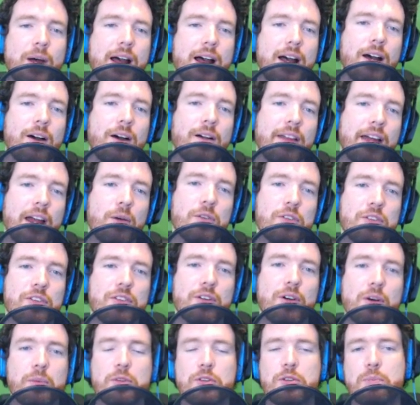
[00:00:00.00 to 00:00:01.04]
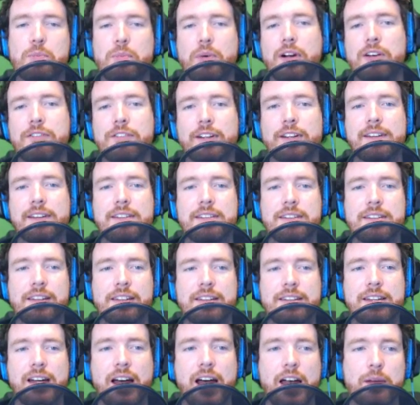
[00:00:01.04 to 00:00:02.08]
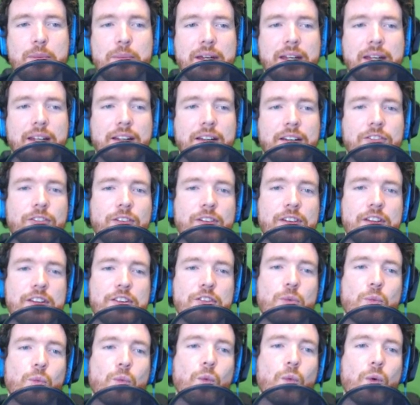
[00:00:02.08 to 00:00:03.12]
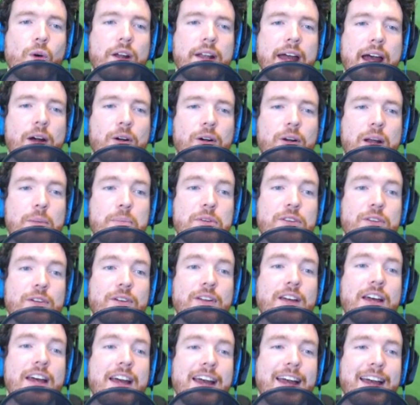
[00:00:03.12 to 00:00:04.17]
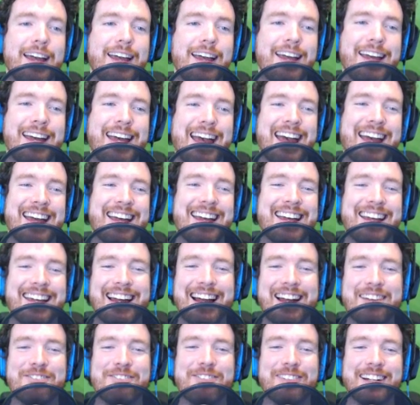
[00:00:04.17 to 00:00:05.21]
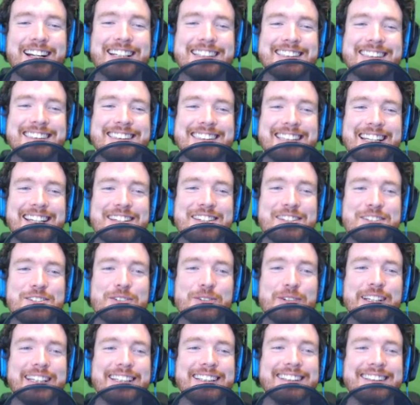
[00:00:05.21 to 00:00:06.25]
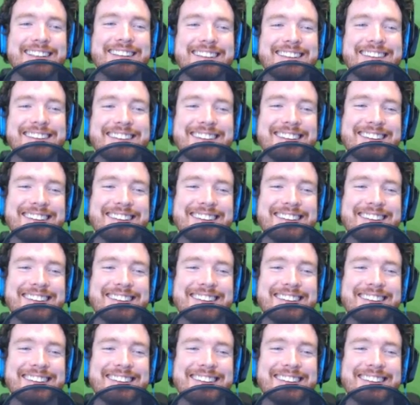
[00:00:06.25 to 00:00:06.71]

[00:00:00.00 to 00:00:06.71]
Wow, that was almost perfect timing for this 1 hour episode. I forgot to send the tweet.